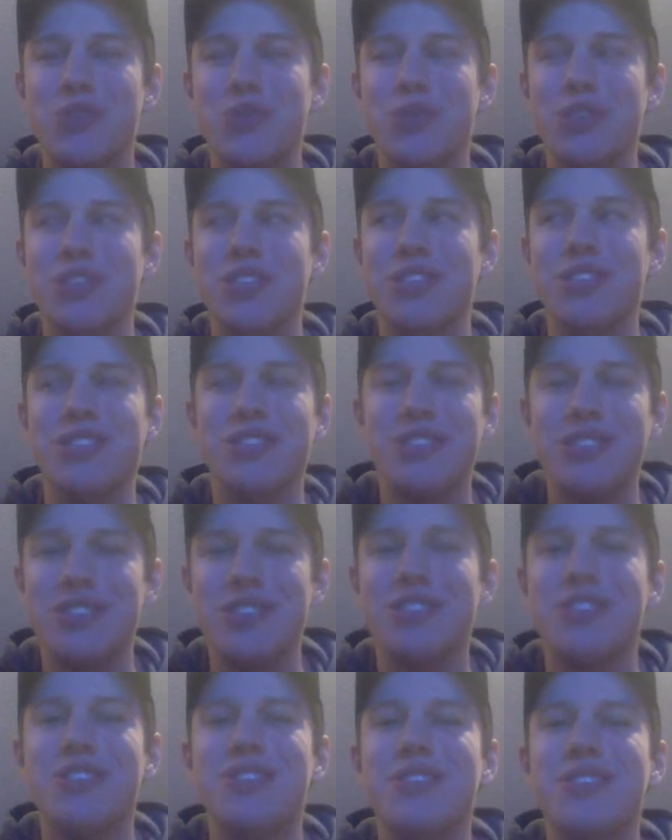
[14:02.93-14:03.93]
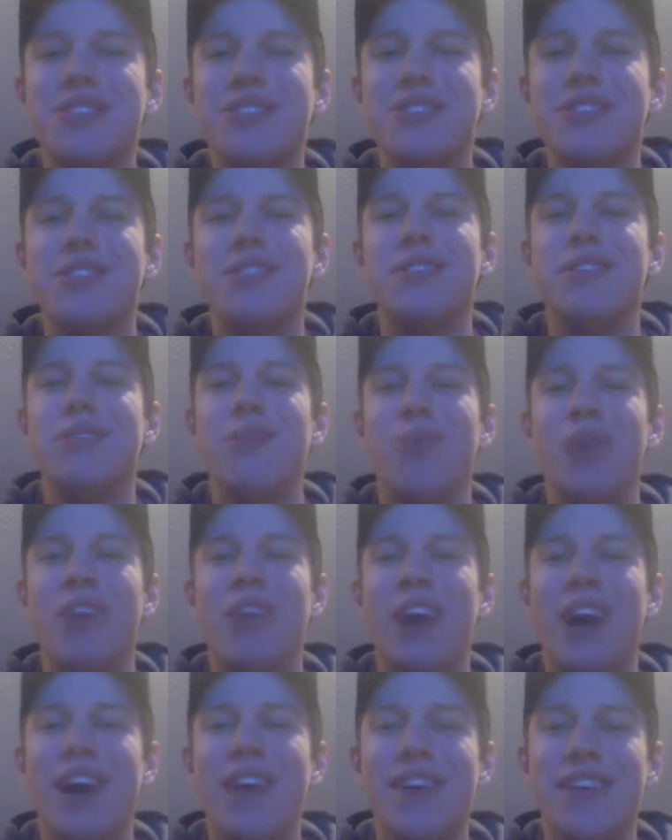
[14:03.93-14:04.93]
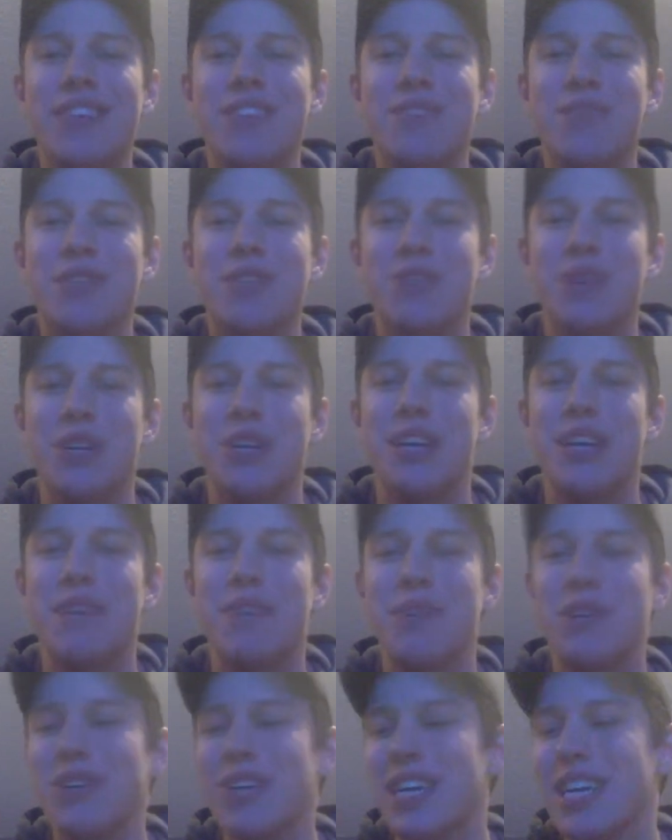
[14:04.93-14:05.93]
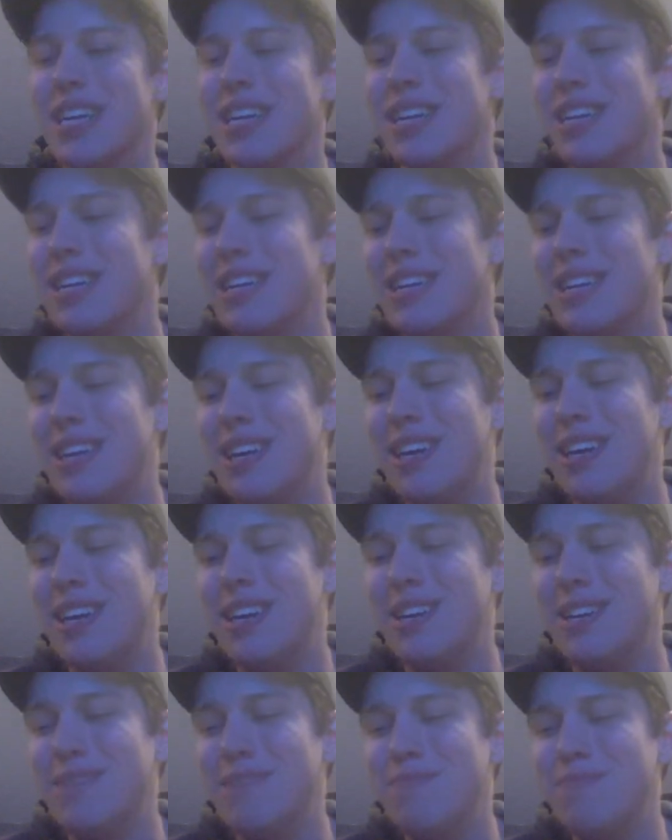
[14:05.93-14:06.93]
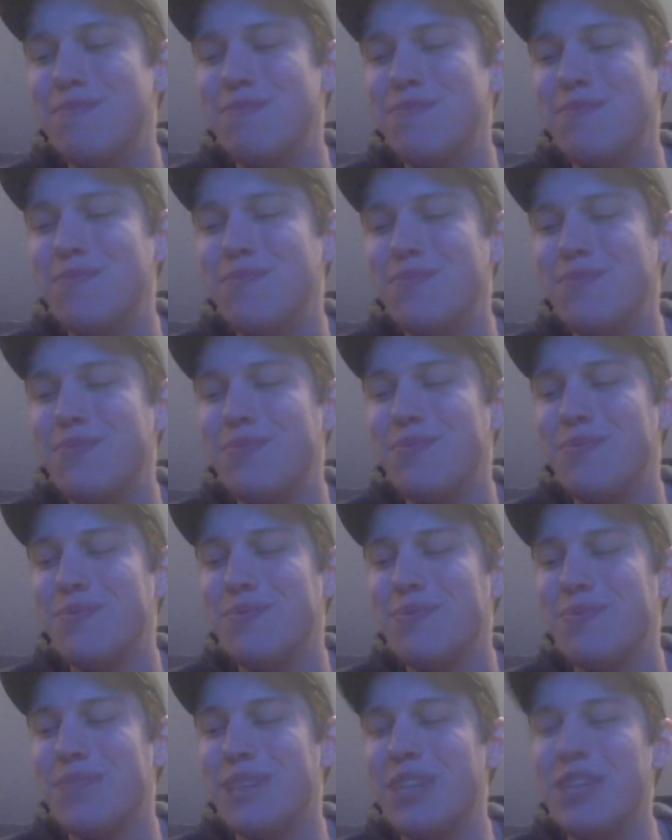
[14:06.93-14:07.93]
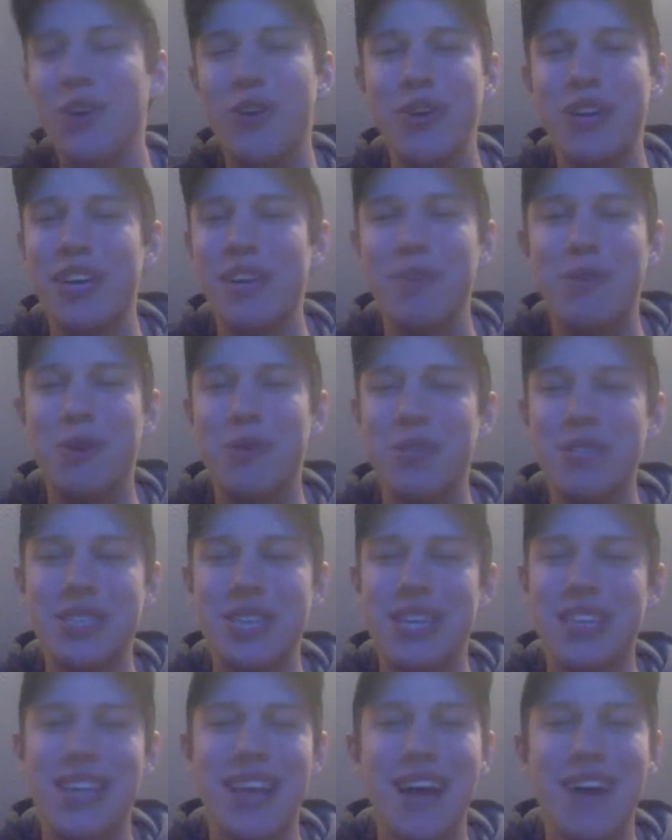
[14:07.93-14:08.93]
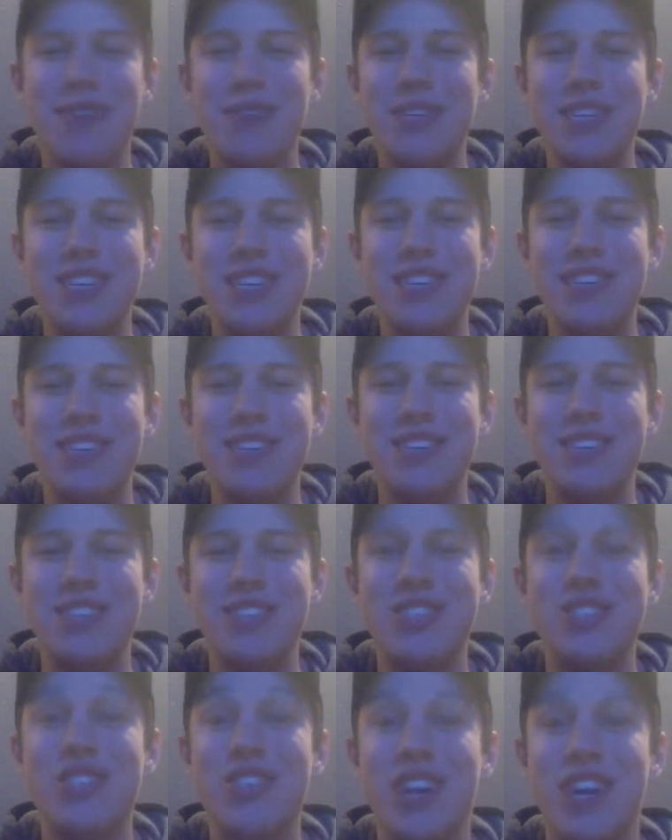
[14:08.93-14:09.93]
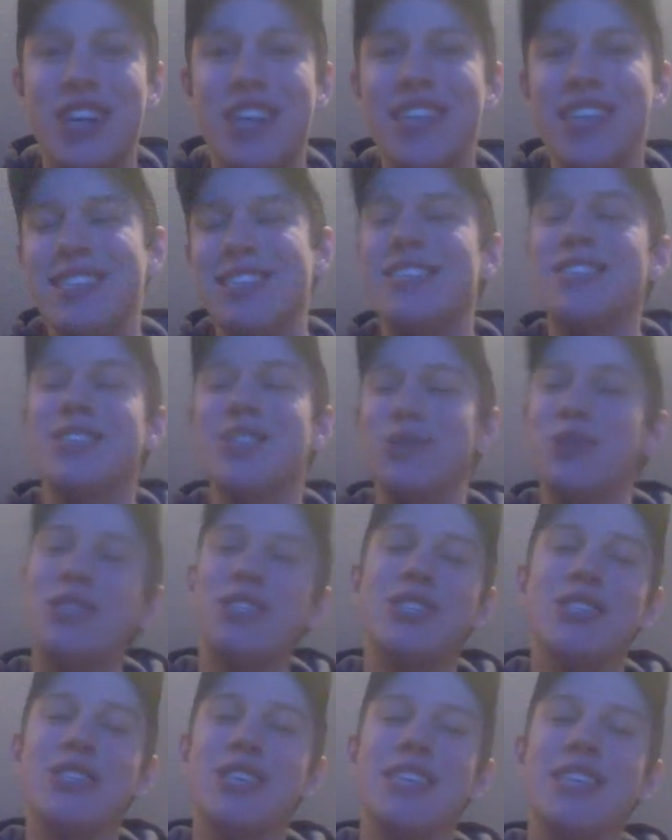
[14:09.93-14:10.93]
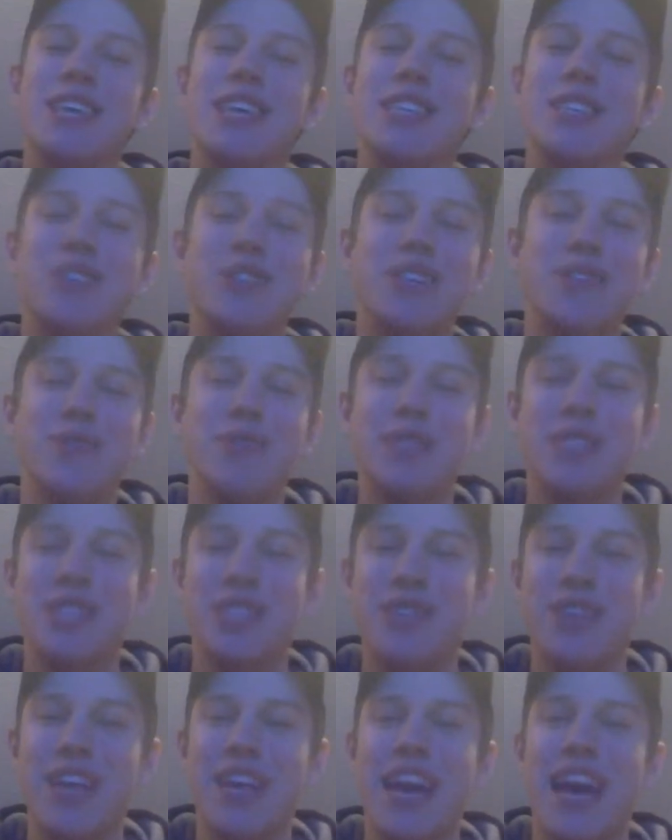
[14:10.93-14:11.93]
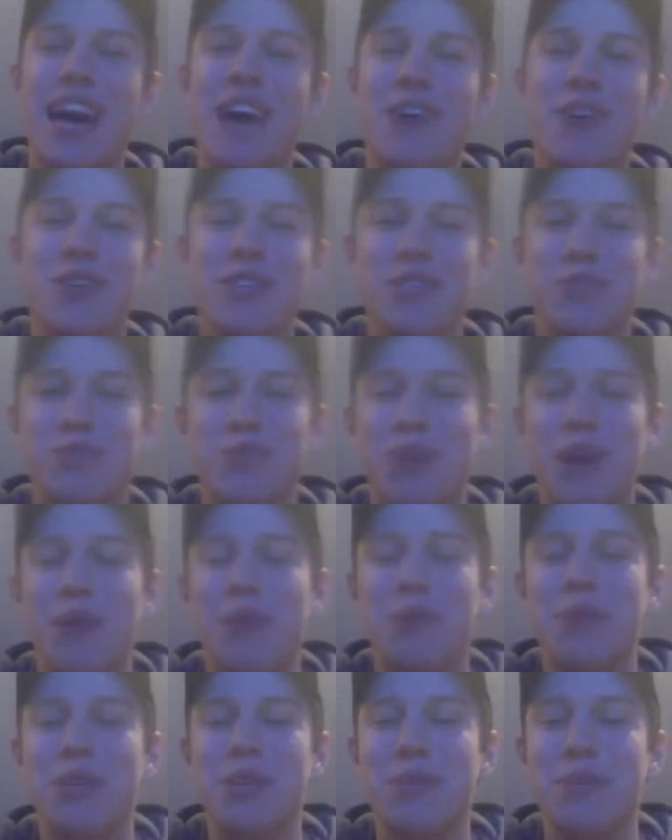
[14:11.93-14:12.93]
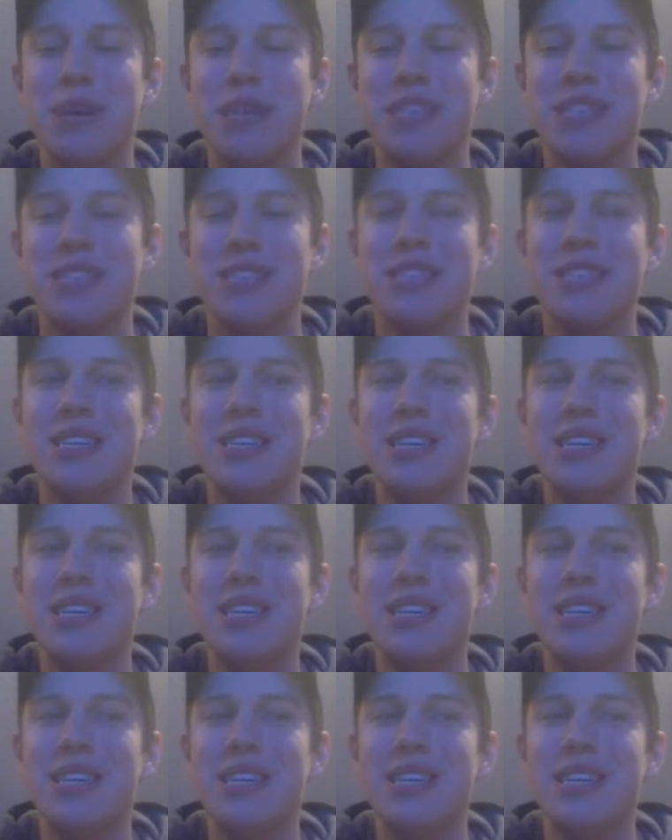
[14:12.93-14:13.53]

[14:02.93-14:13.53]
was one of the highlights of my Twitter game career. And you only get moments like that when you're stuck in situations like that. So giving myself that out is probably the best